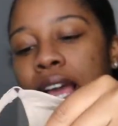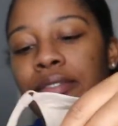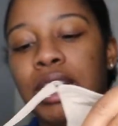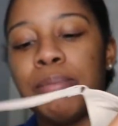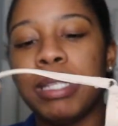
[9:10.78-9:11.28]
of
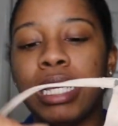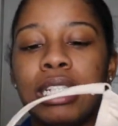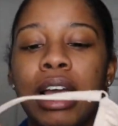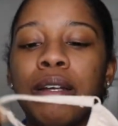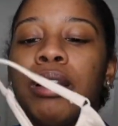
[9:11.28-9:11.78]
have it upside
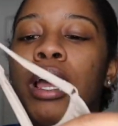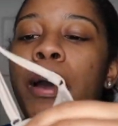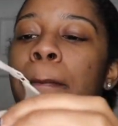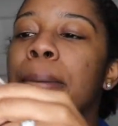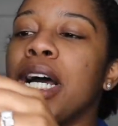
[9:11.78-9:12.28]
down,
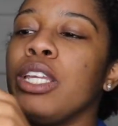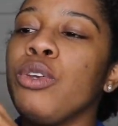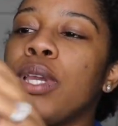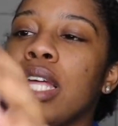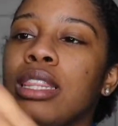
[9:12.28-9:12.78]
but
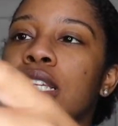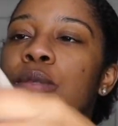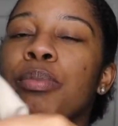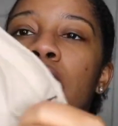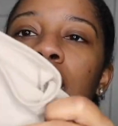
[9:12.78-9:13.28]
you get
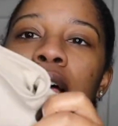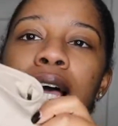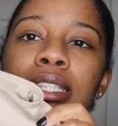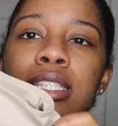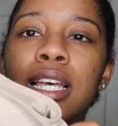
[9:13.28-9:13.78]
this
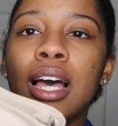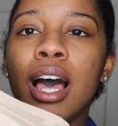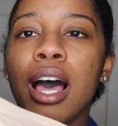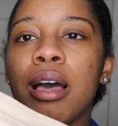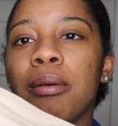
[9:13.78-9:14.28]
bralette.
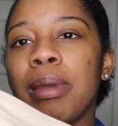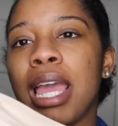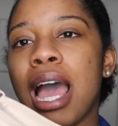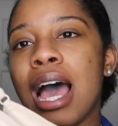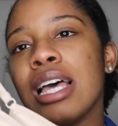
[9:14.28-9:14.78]

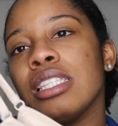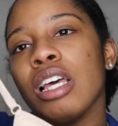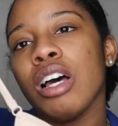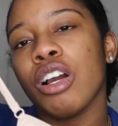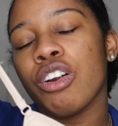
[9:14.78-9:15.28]
It has
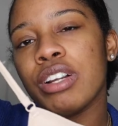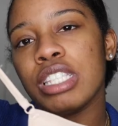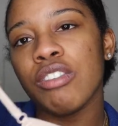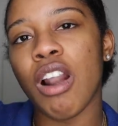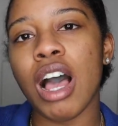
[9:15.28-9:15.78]
a
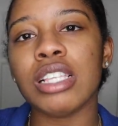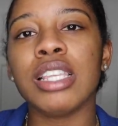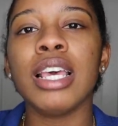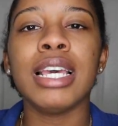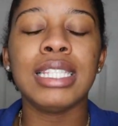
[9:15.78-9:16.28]

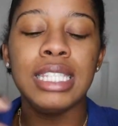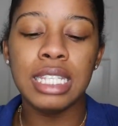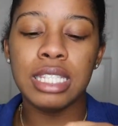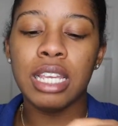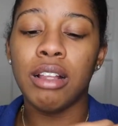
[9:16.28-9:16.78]
crisscross
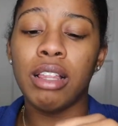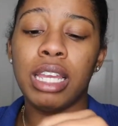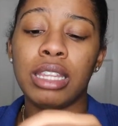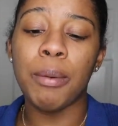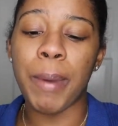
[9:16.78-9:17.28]
detail
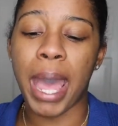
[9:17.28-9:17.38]
in the